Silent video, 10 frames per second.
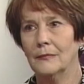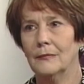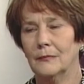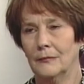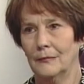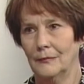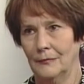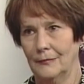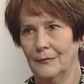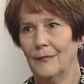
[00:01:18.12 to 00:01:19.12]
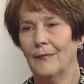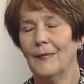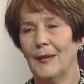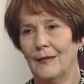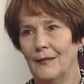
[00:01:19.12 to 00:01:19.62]
about that, the history of
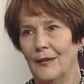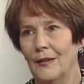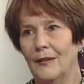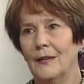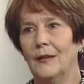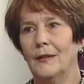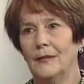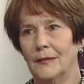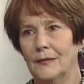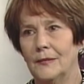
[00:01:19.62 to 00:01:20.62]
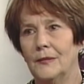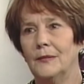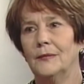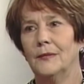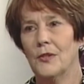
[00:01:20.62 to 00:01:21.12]
the agency and what it is that you
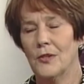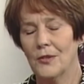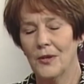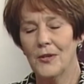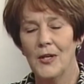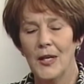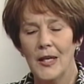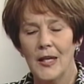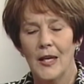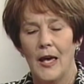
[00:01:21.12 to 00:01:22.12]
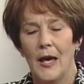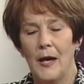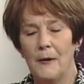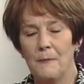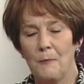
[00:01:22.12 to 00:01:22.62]
do? Sure.
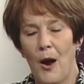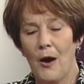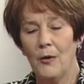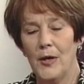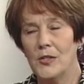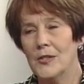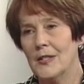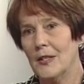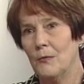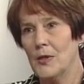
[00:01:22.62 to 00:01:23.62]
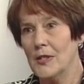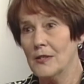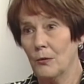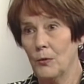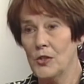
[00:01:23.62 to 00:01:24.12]
Our agency
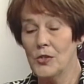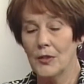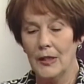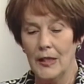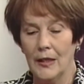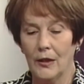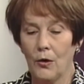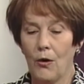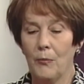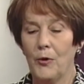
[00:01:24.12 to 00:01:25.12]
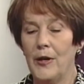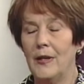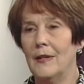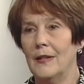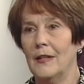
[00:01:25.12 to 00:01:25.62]
was originally
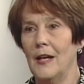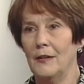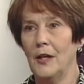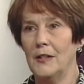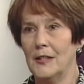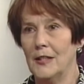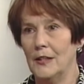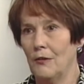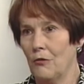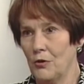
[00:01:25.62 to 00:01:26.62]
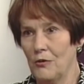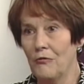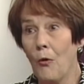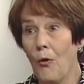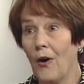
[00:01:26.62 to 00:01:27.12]
incorporated in
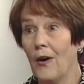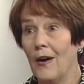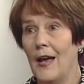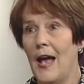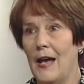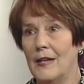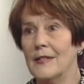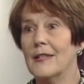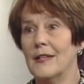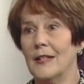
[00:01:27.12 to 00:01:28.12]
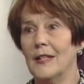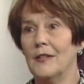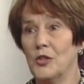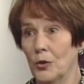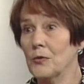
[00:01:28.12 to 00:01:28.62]
1934 as the
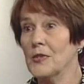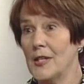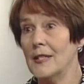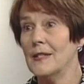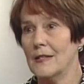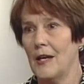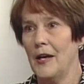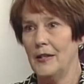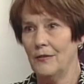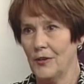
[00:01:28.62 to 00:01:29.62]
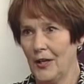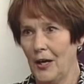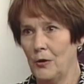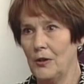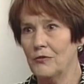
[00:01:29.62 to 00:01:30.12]
Children's Aid Society of the
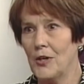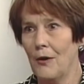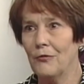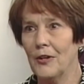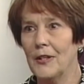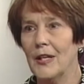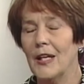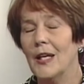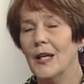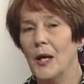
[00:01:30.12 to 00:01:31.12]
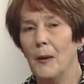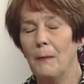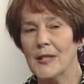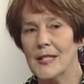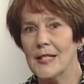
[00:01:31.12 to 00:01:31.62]
County of Dufferin.
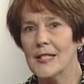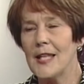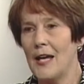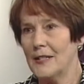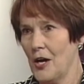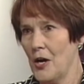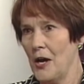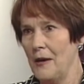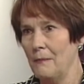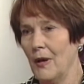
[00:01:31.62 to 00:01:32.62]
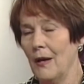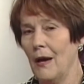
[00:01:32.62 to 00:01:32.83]
But since that time,